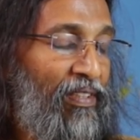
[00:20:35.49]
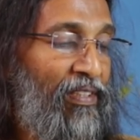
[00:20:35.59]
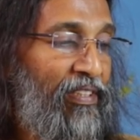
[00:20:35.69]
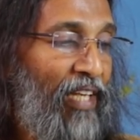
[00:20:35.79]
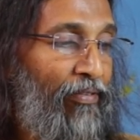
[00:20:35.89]

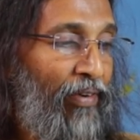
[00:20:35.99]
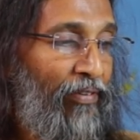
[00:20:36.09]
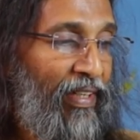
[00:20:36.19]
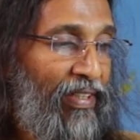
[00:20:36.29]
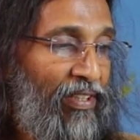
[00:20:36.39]

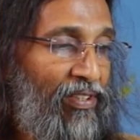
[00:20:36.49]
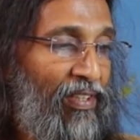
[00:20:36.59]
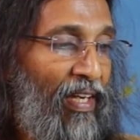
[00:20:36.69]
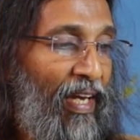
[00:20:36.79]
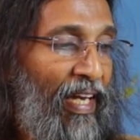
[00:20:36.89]
self-awareness,
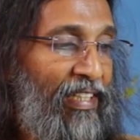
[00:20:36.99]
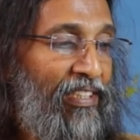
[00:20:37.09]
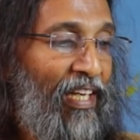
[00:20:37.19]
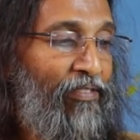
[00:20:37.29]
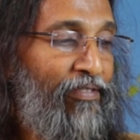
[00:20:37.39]
and
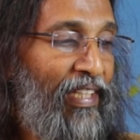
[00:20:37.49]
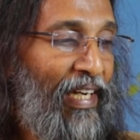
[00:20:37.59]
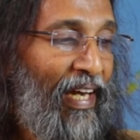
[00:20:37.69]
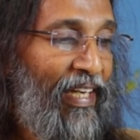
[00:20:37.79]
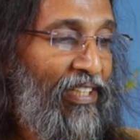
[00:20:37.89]

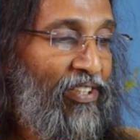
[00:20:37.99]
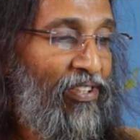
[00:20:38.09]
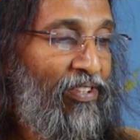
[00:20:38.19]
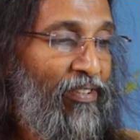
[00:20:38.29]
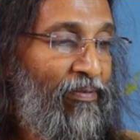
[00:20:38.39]
self-delight